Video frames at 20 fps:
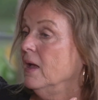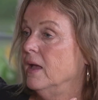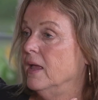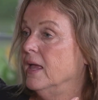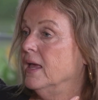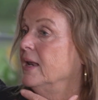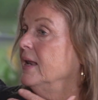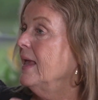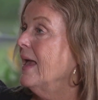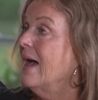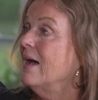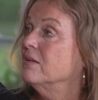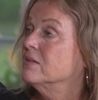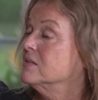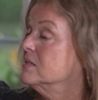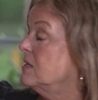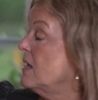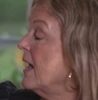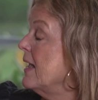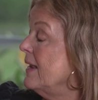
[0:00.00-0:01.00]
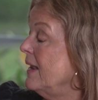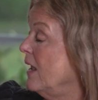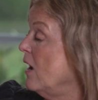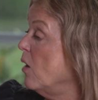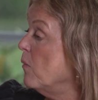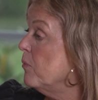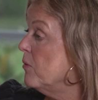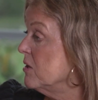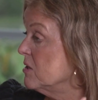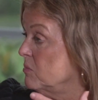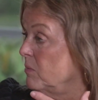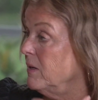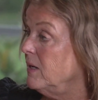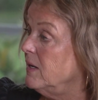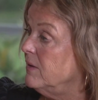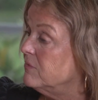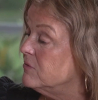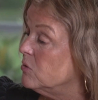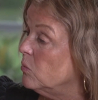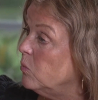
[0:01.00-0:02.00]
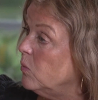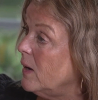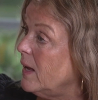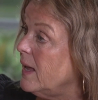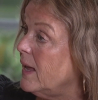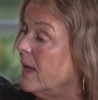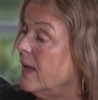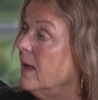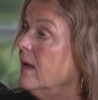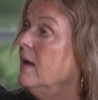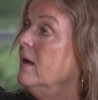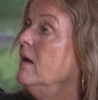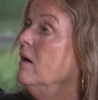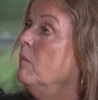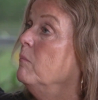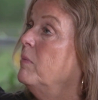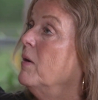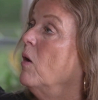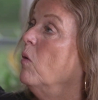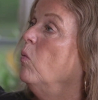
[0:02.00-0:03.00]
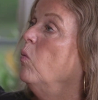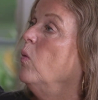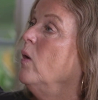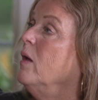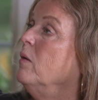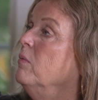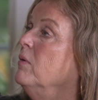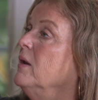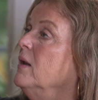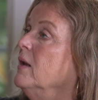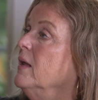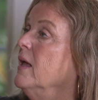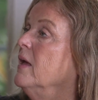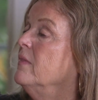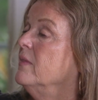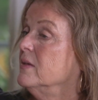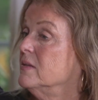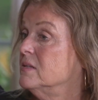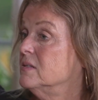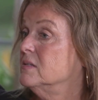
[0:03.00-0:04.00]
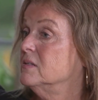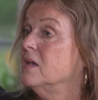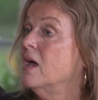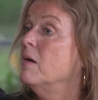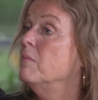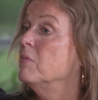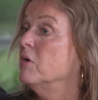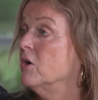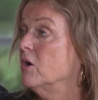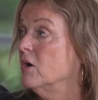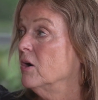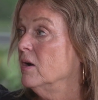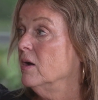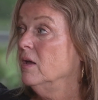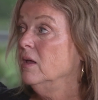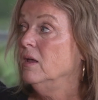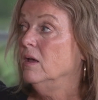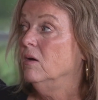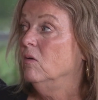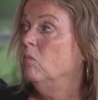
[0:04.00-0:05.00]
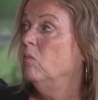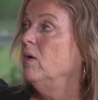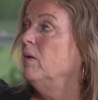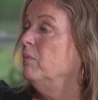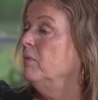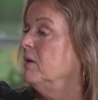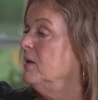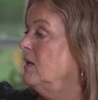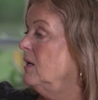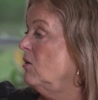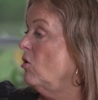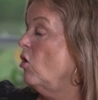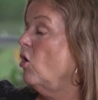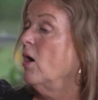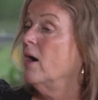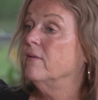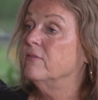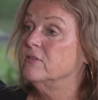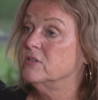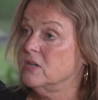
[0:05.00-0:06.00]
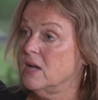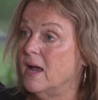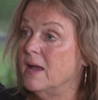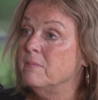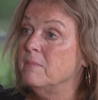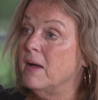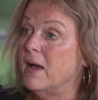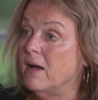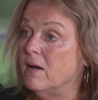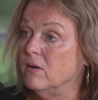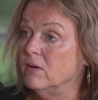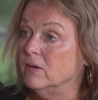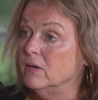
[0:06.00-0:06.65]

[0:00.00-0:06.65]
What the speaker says: any outside help because we lived away, but we would, in the summer, we would carve time out.